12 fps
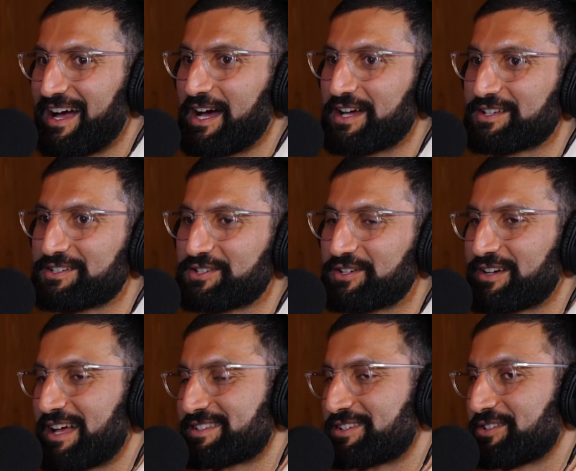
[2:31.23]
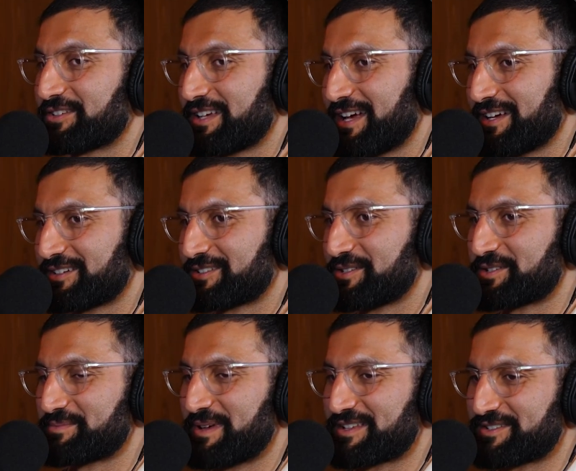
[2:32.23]
You don't ask, you don't get.
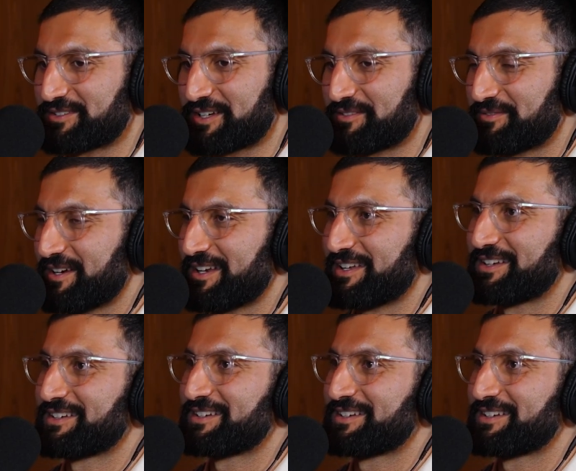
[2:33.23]
Closed mouths don't get fed.